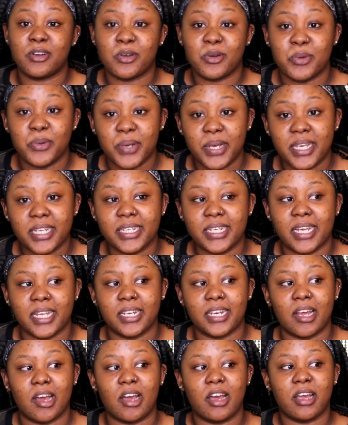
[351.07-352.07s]
Queen
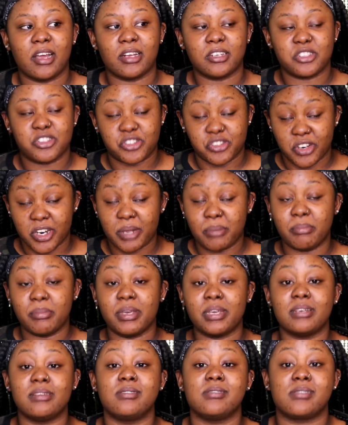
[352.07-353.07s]
and Trey
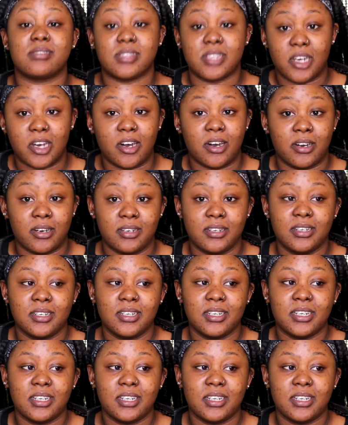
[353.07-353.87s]
made the song.